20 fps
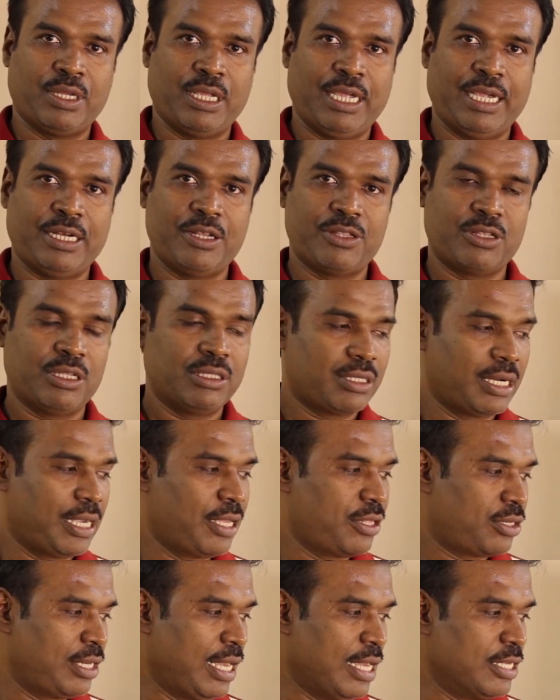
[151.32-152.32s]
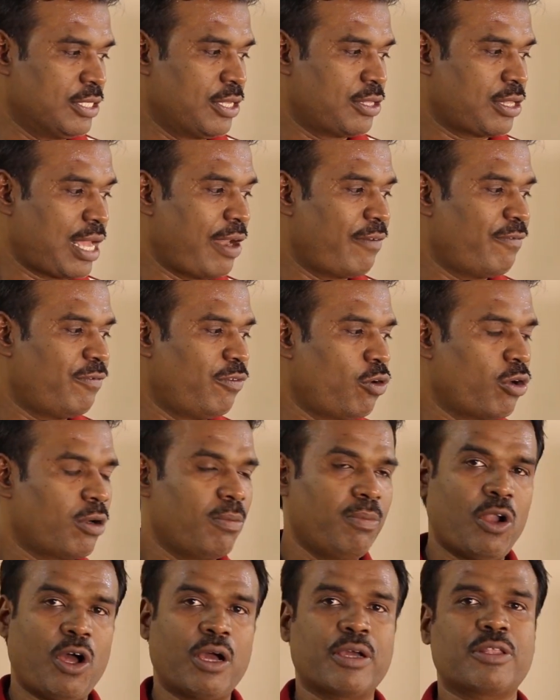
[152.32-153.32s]
It is in 3 stages, and 4
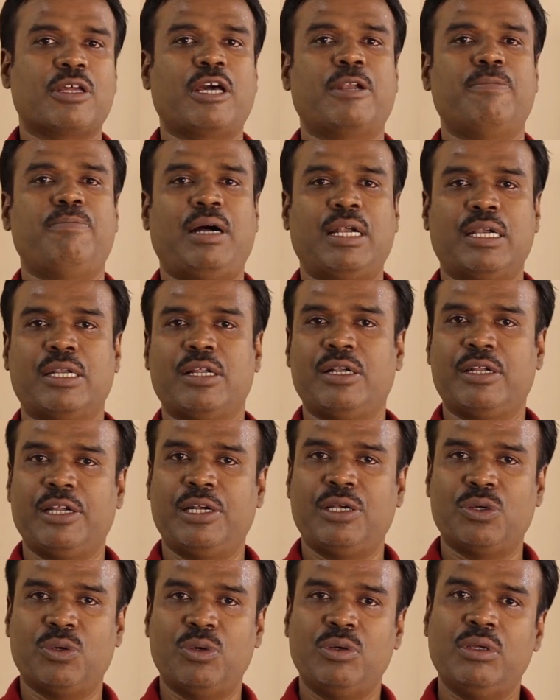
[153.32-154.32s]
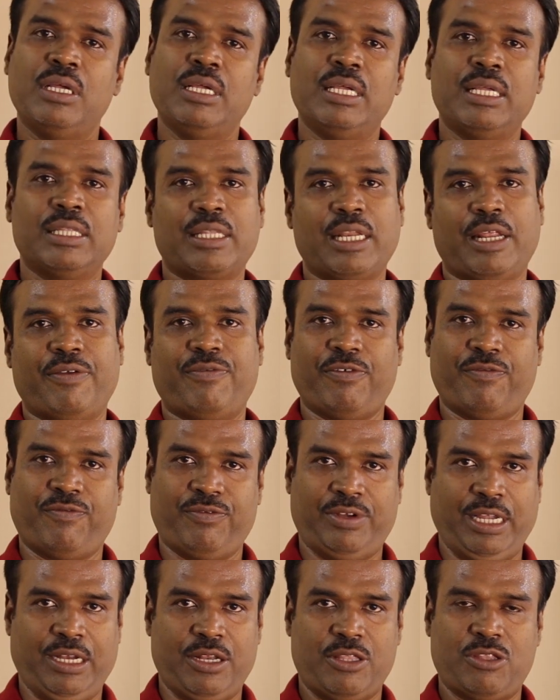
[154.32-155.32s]
blocks are bundled into
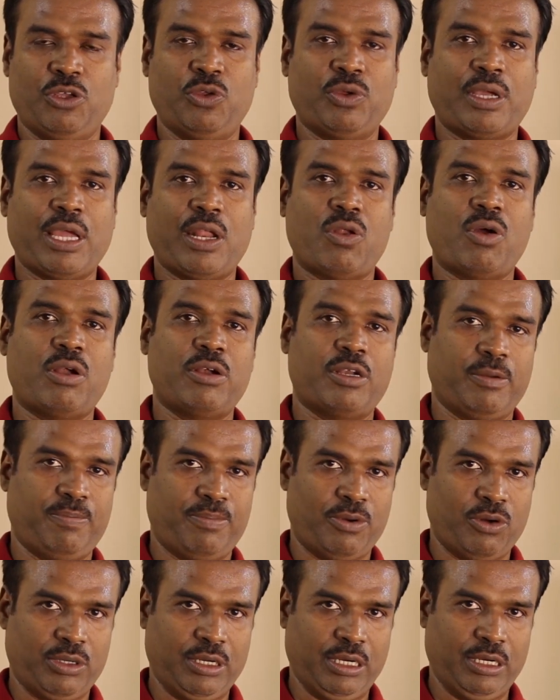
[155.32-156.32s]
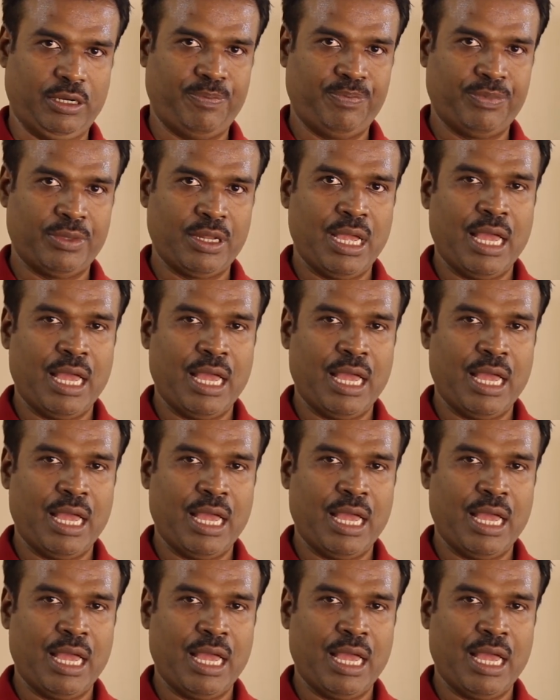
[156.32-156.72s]
315. So you cannot report it.